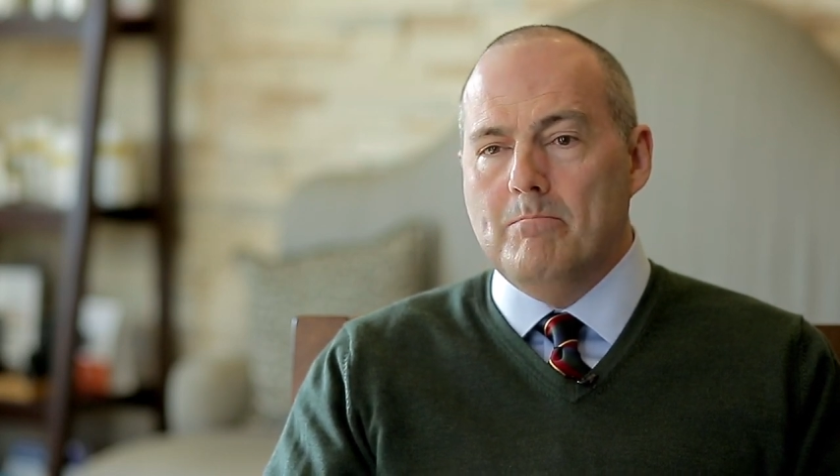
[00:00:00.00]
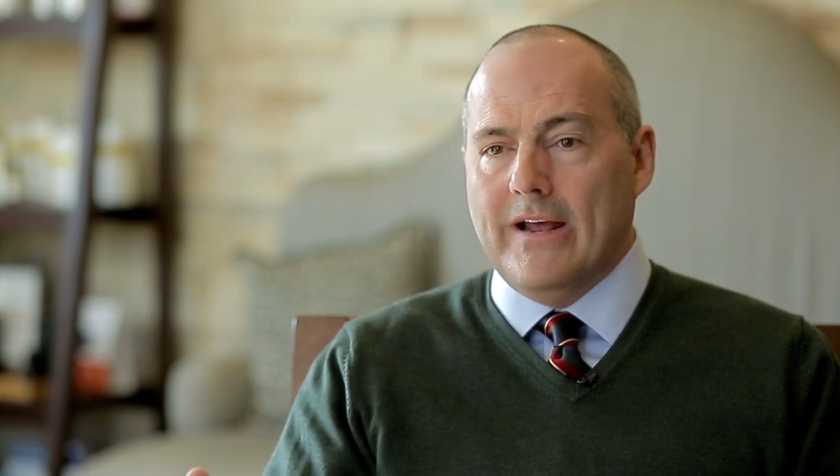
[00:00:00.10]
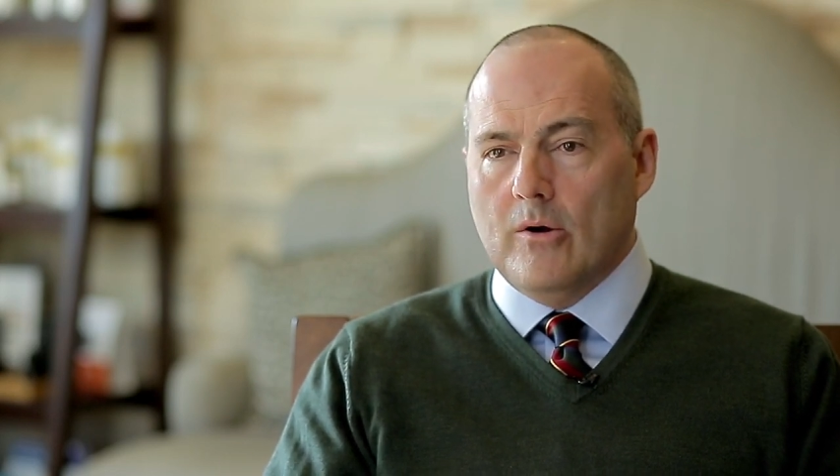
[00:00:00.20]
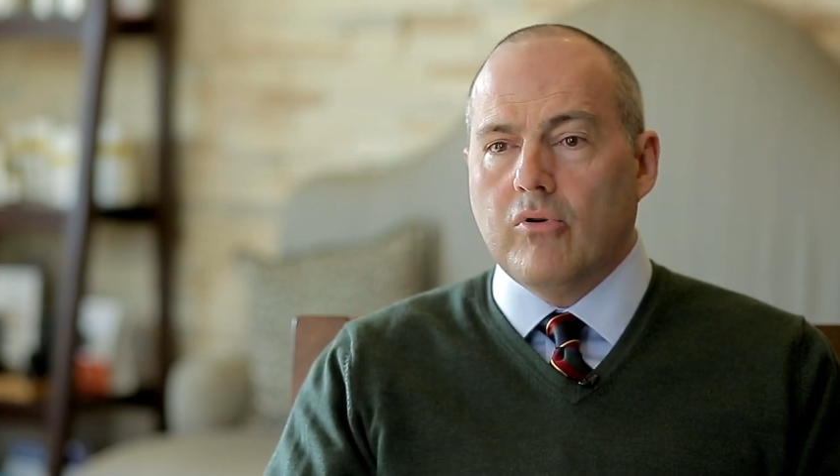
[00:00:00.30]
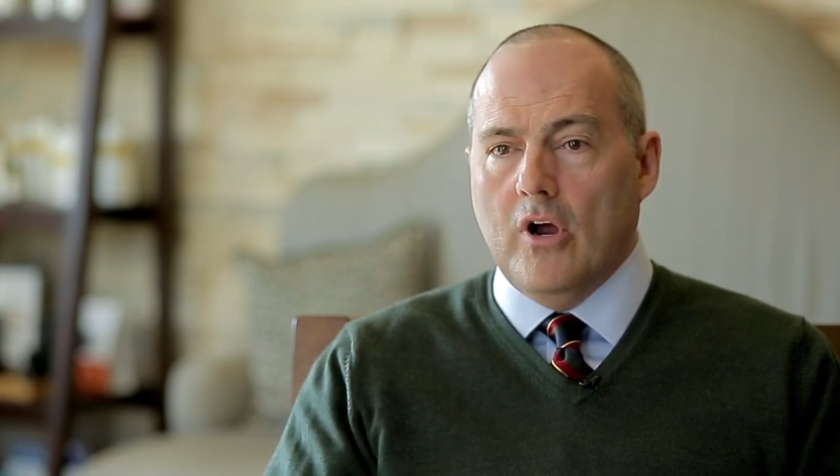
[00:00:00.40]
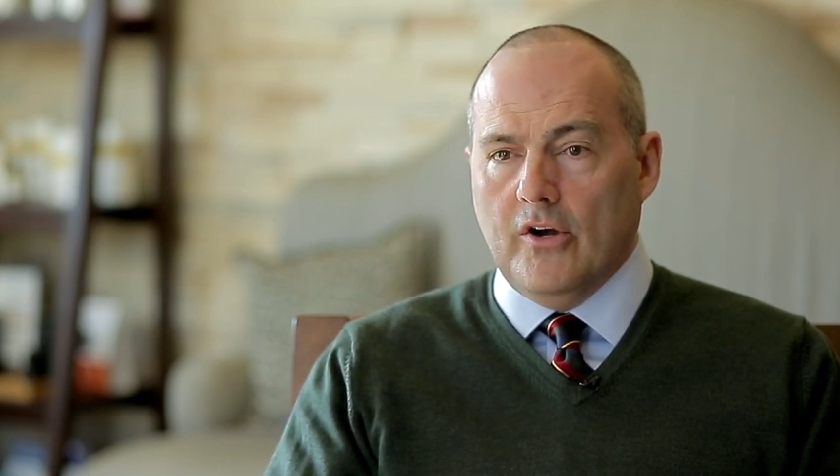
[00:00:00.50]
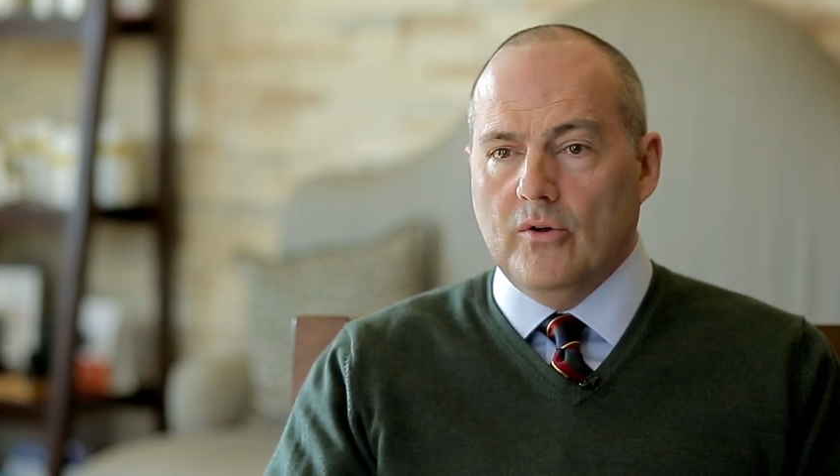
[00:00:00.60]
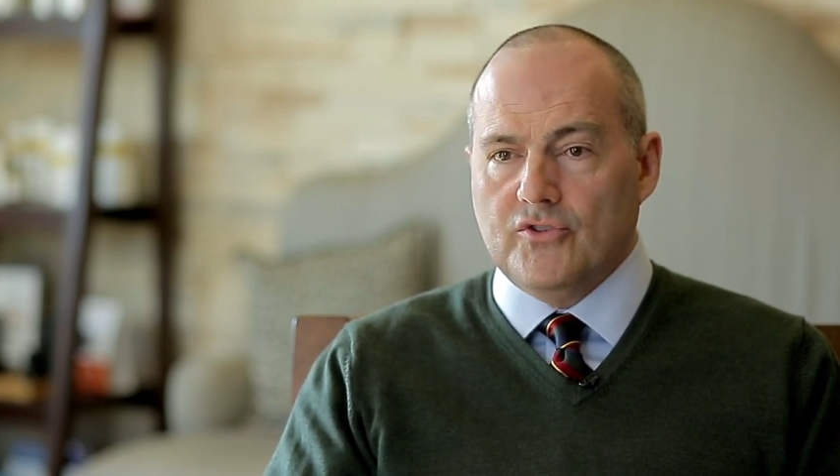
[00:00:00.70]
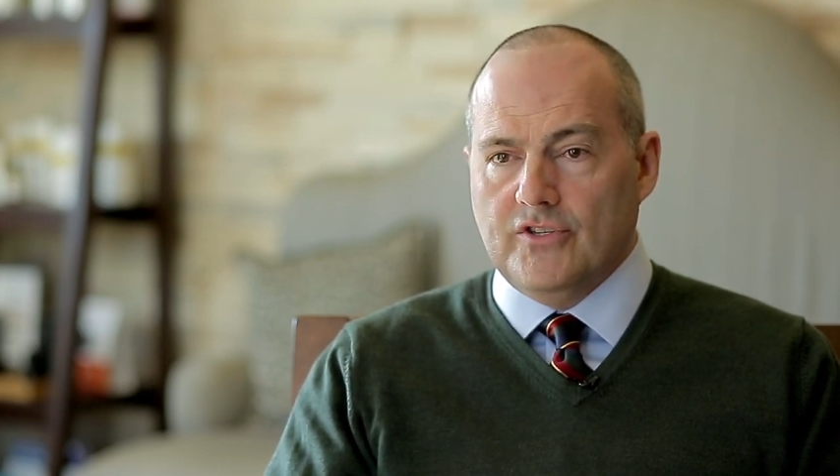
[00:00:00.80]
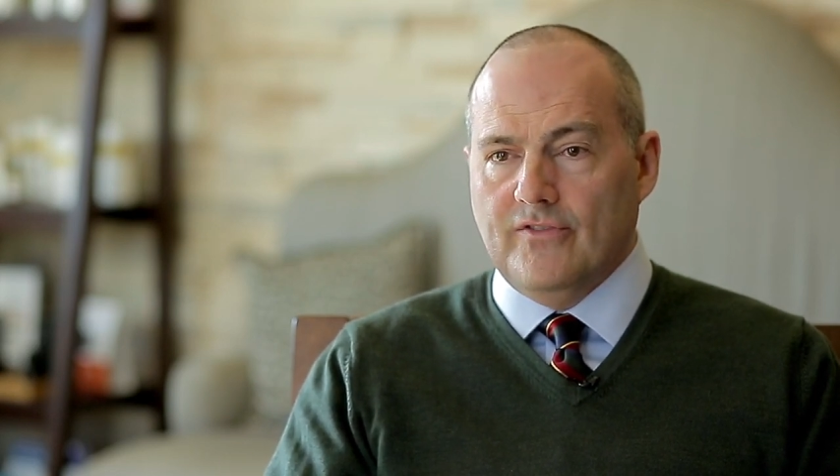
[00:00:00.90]
better
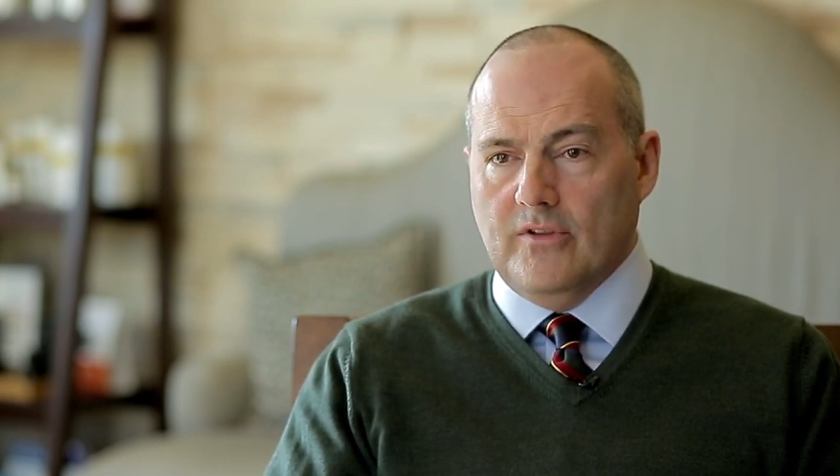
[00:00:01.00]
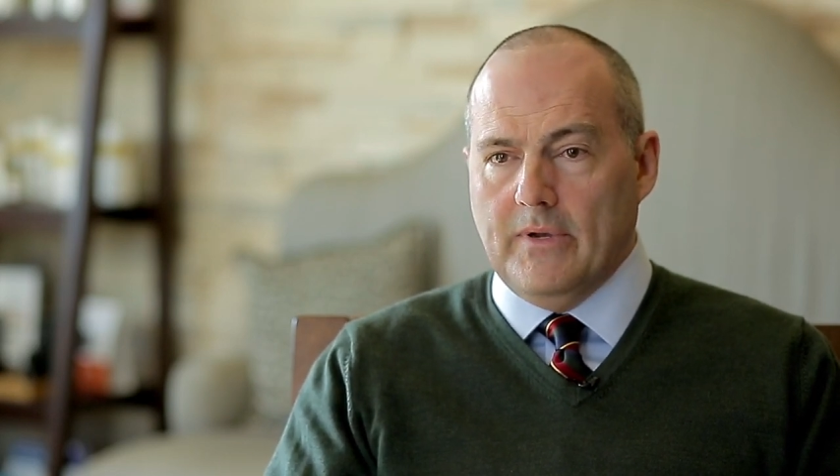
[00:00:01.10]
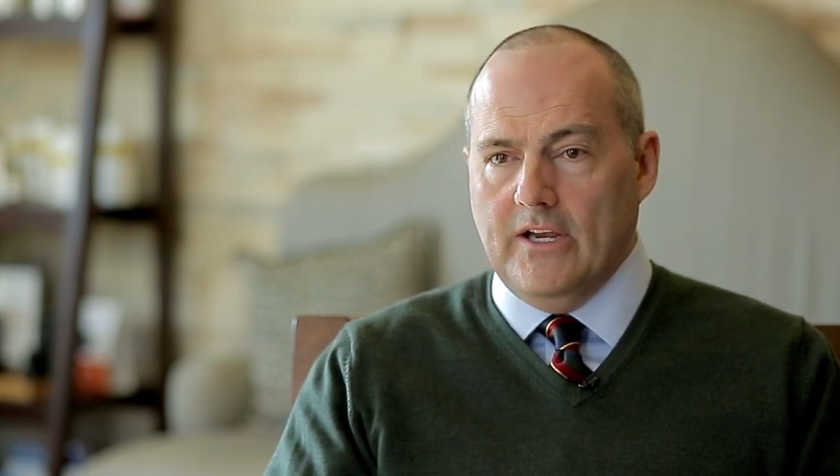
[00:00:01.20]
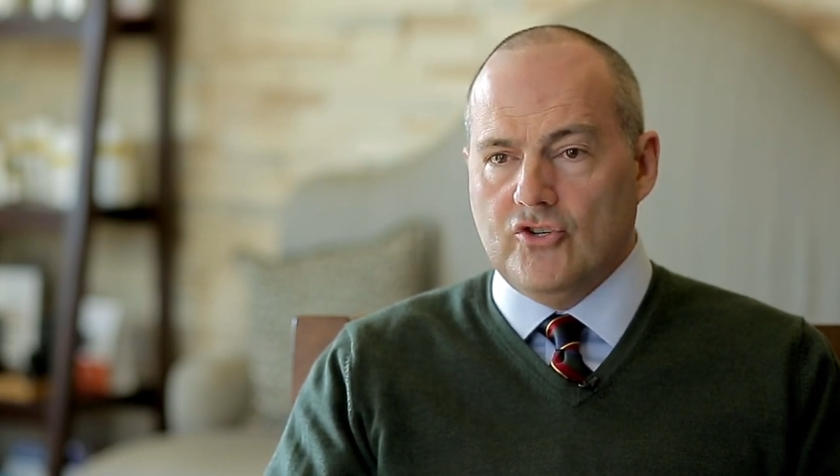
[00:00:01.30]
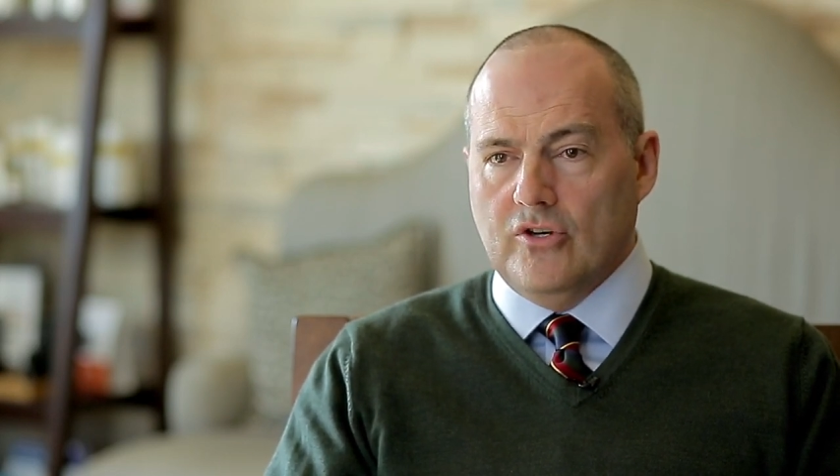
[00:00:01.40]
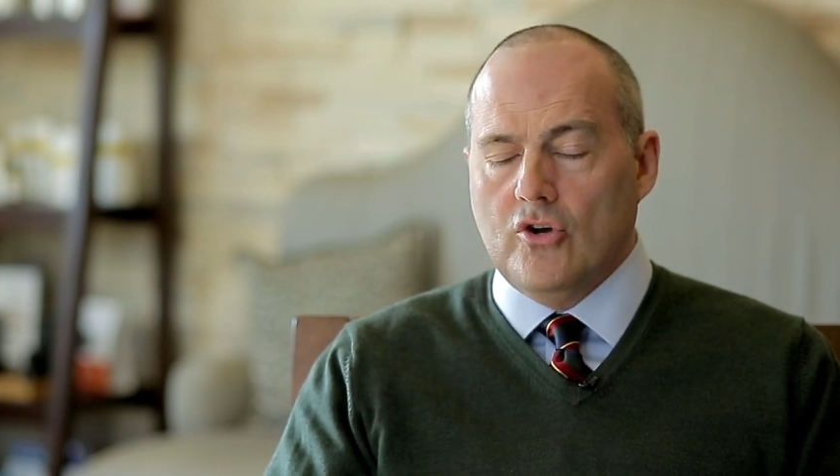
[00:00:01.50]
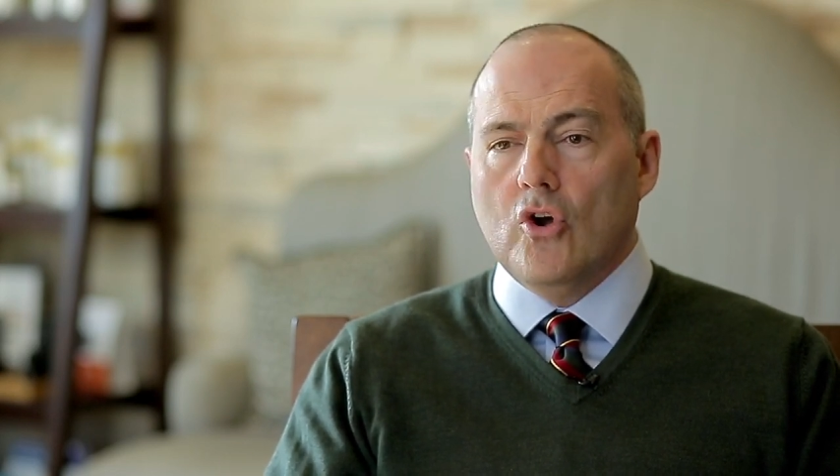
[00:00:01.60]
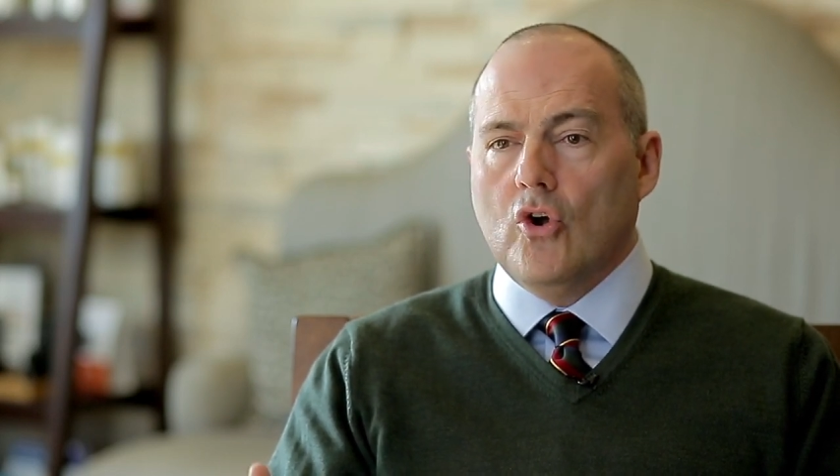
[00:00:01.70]
prognosis for the patient.